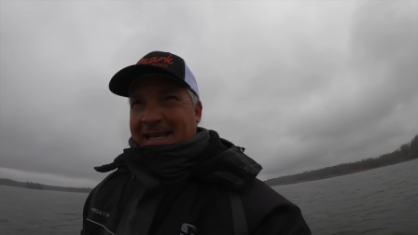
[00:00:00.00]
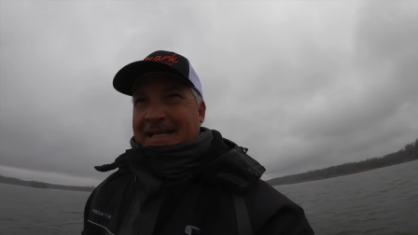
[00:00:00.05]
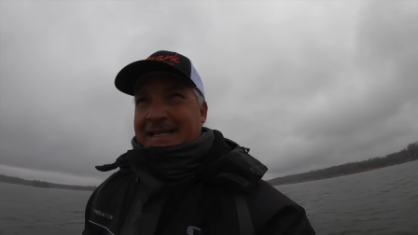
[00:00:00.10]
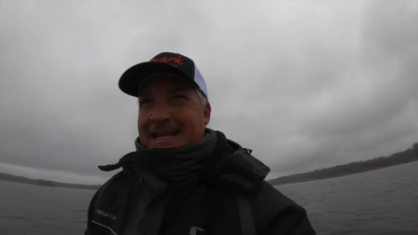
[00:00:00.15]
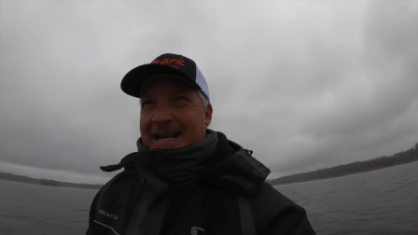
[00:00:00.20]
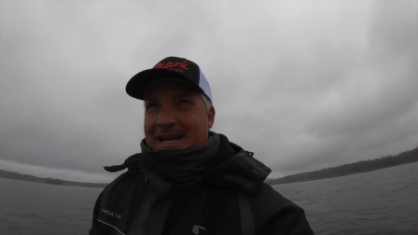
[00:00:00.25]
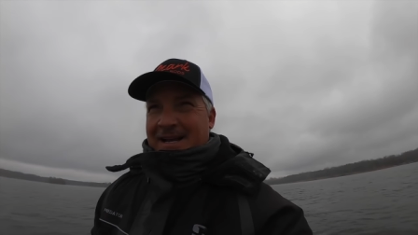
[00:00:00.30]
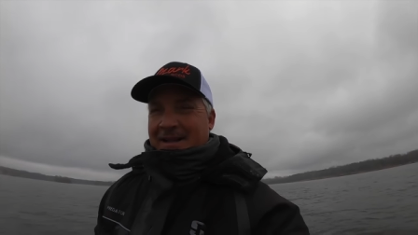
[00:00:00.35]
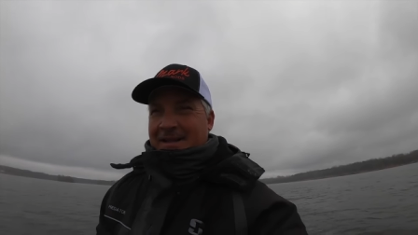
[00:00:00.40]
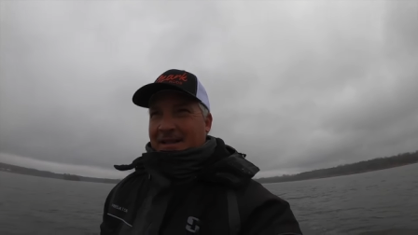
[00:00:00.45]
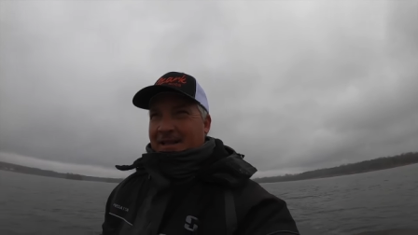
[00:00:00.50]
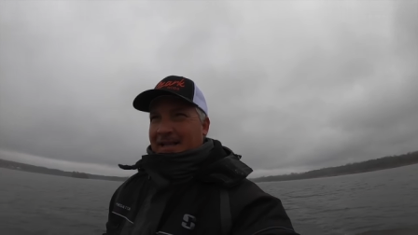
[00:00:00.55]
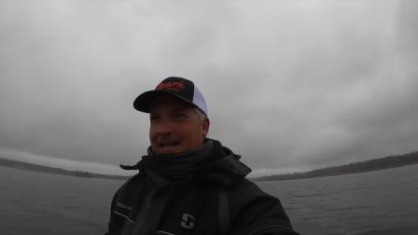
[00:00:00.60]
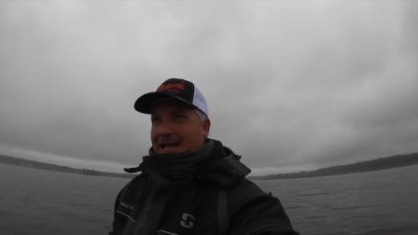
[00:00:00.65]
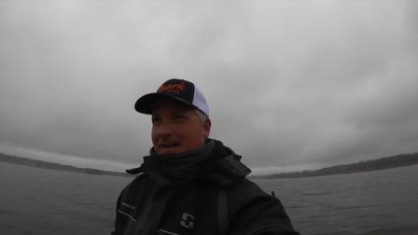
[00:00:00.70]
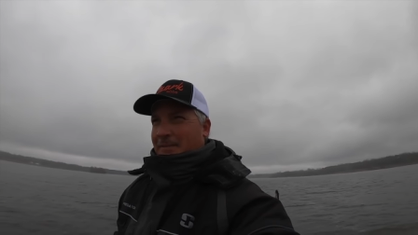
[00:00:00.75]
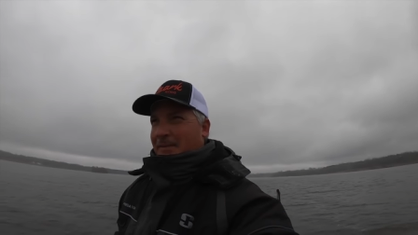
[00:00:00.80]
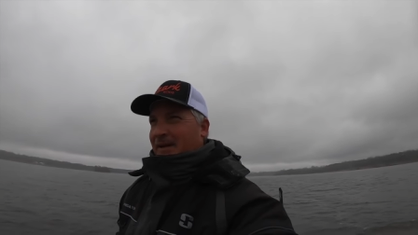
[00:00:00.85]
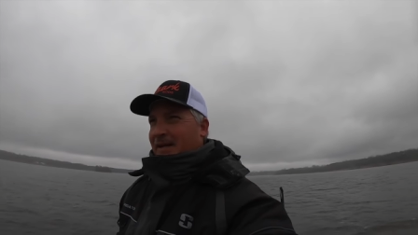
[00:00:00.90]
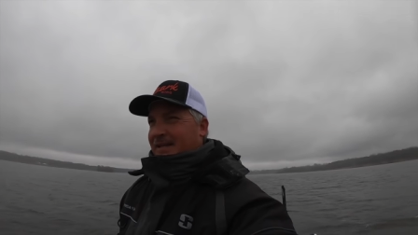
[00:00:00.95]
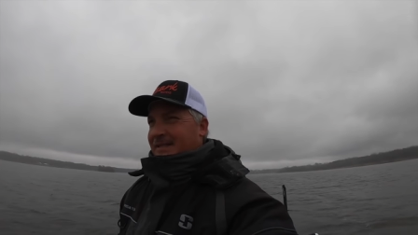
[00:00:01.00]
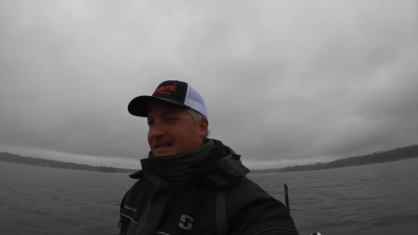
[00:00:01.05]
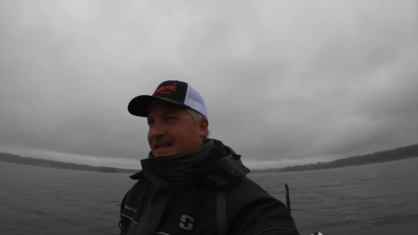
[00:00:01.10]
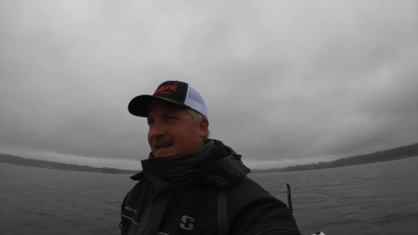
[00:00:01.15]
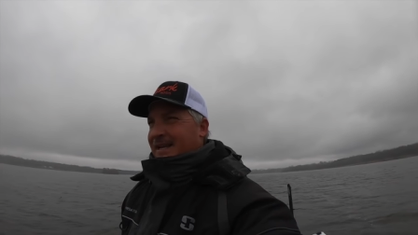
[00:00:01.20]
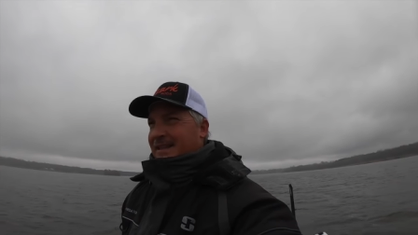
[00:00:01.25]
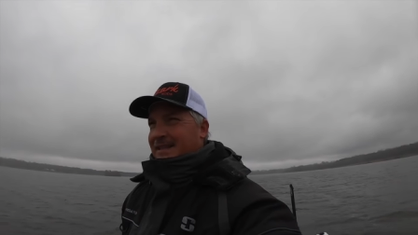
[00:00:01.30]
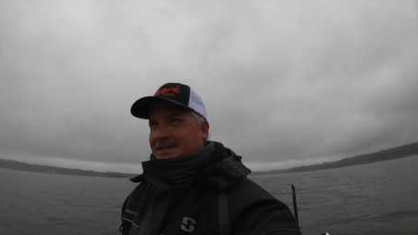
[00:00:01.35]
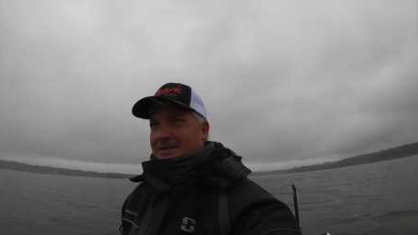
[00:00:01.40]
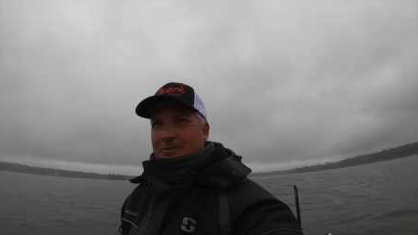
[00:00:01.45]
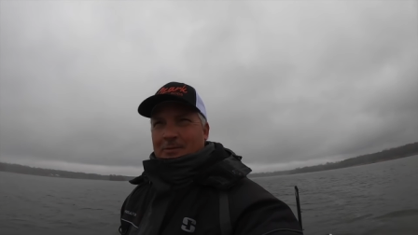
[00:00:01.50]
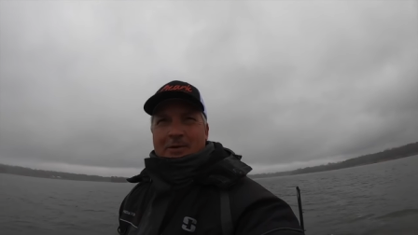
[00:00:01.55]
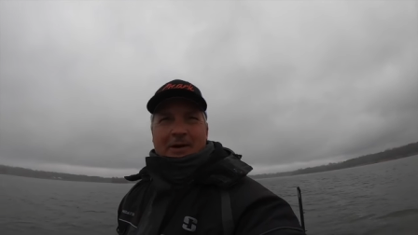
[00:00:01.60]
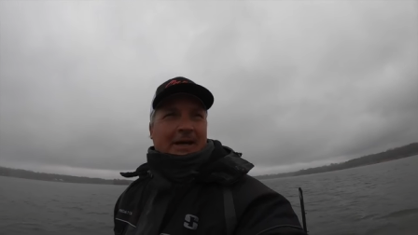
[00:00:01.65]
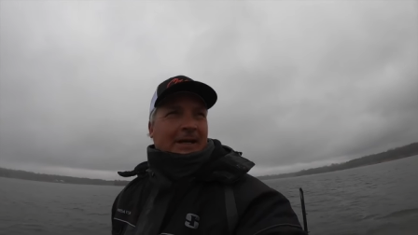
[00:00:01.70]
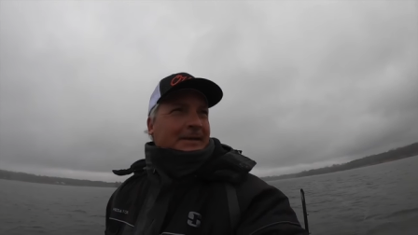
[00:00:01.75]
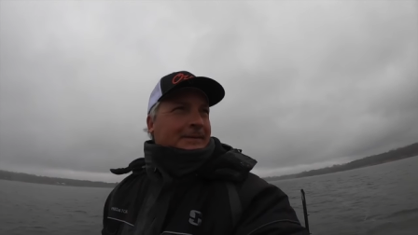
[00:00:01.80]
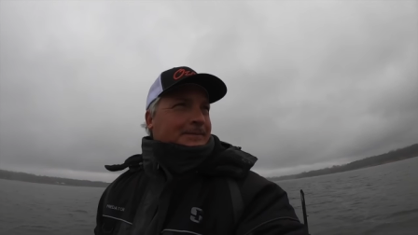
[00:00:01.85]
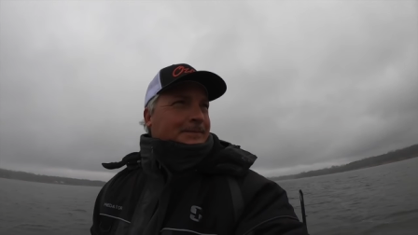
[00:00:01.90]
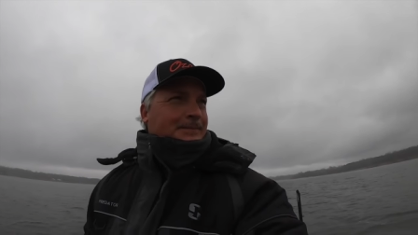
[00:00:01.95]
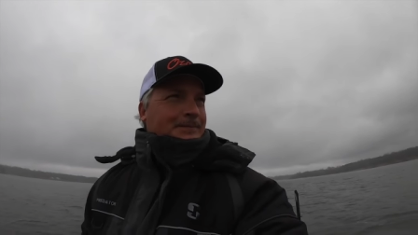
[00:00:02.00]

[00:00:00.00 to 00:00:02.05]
it down on the lake, but it's headed this way.